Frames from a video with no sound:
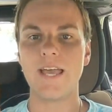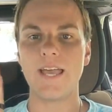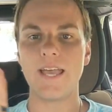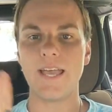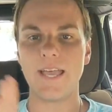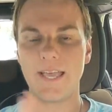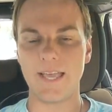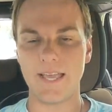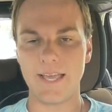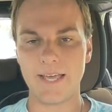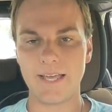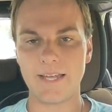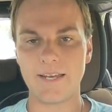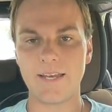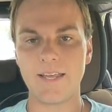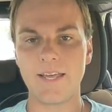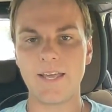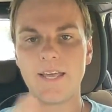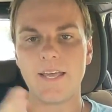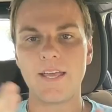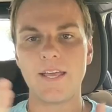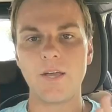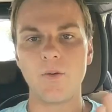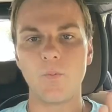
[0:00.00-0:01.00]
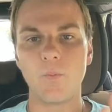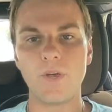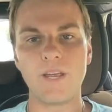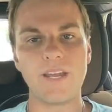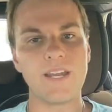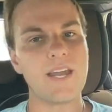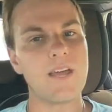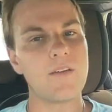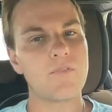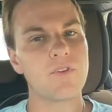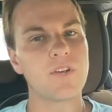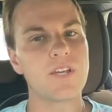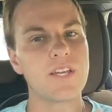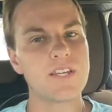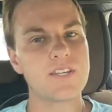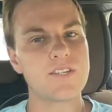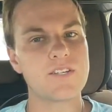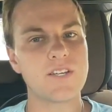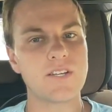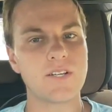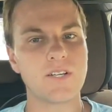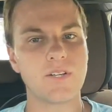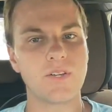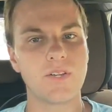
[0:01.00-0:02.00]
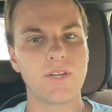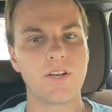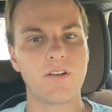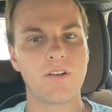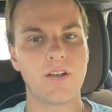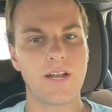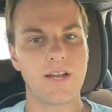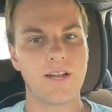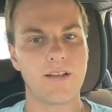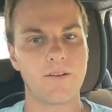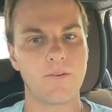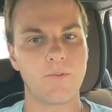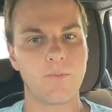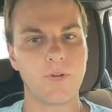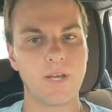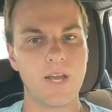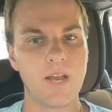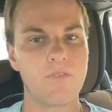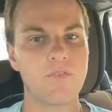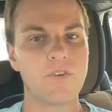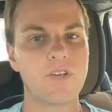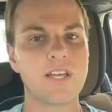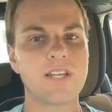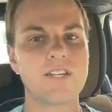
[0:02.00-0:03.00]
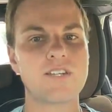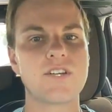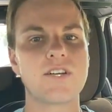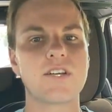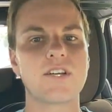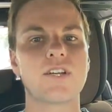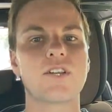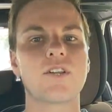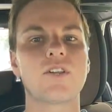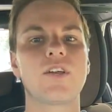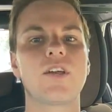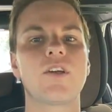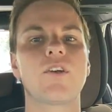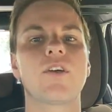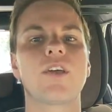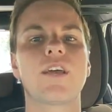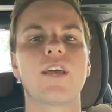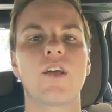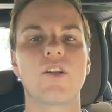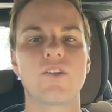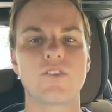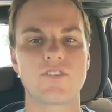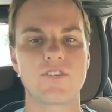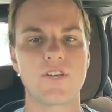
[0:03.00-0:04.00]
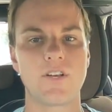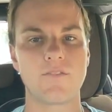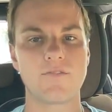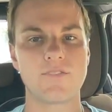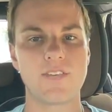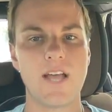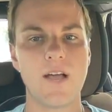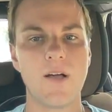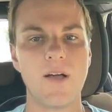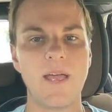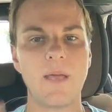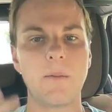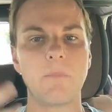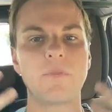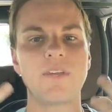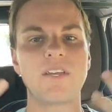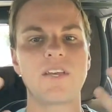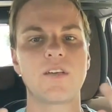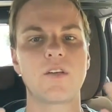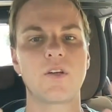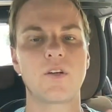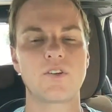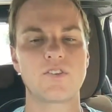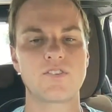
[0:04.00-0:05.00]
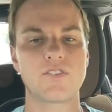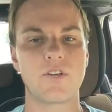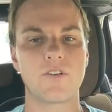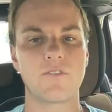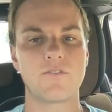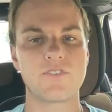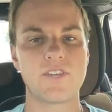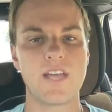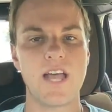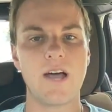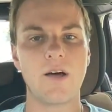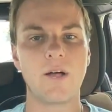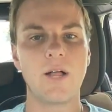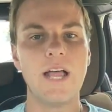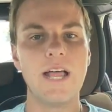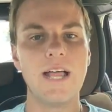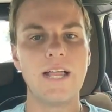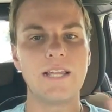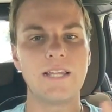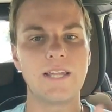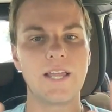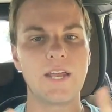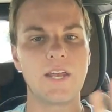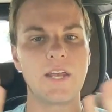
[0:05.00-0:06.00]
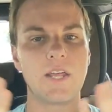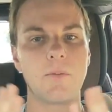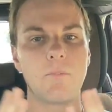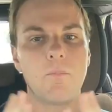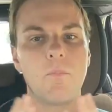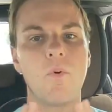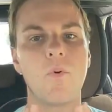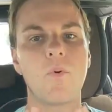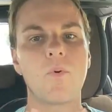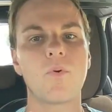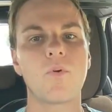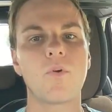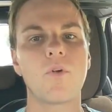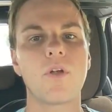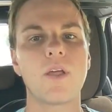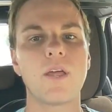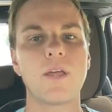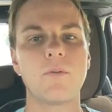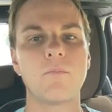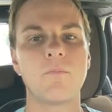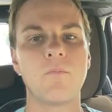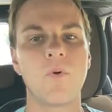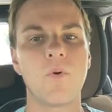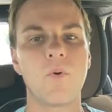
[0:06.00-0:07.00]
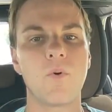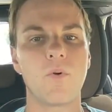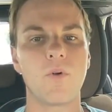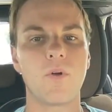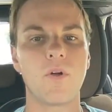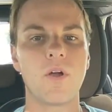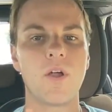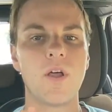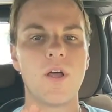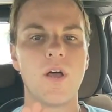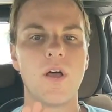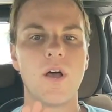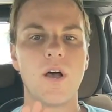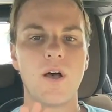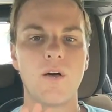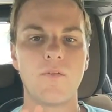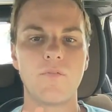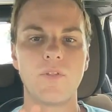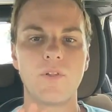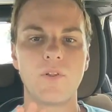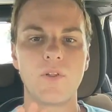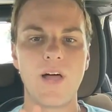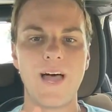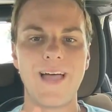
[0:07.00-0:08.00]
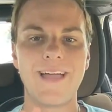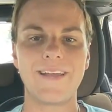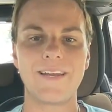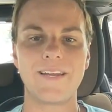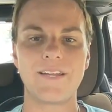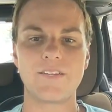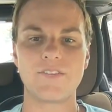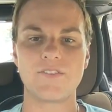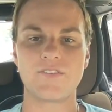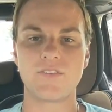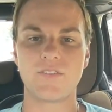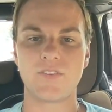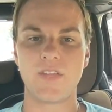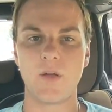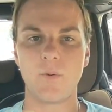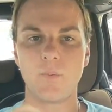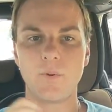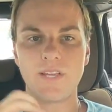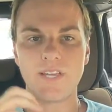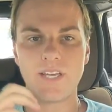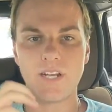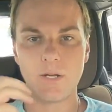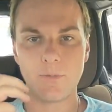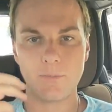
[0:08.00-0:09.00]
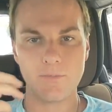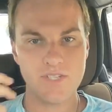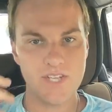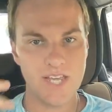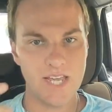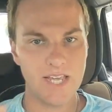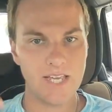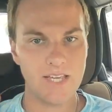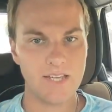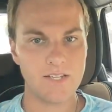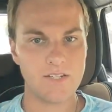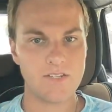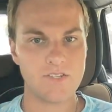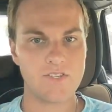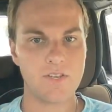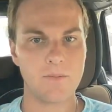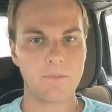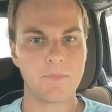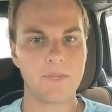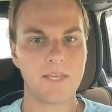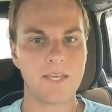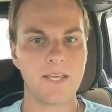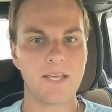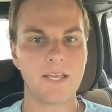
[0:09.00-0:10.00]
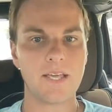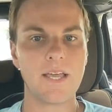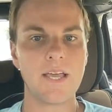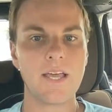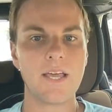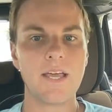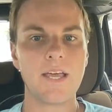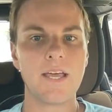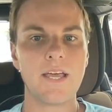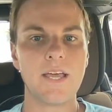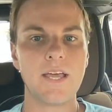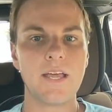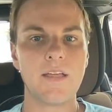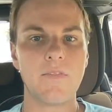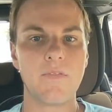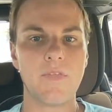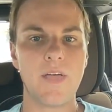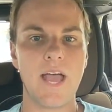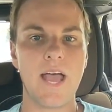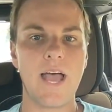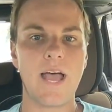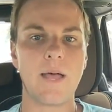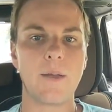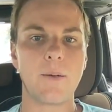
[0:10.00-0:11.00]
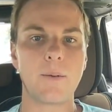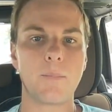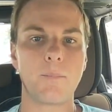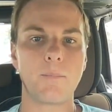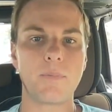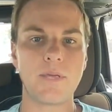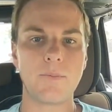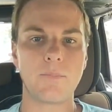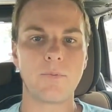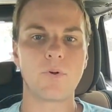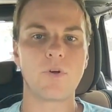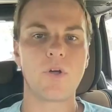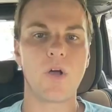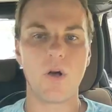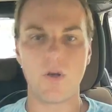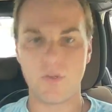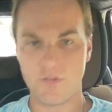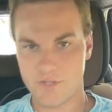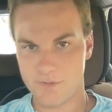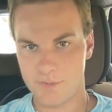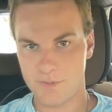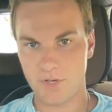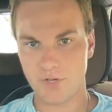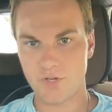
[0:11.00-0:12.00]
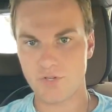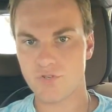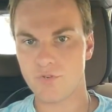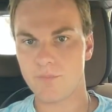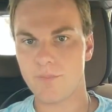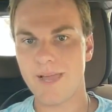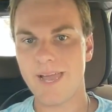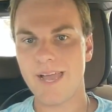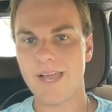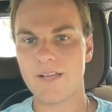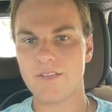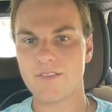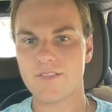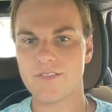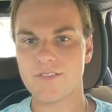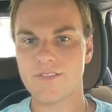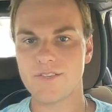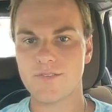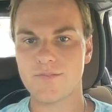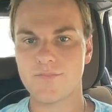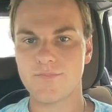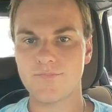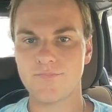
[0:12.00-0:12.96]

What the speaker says: And we never get done clearing. We never get done clearing ourselves out, emptying ourselves out, letting more and more of the light in so that we can obtain something that people call spiritual mass.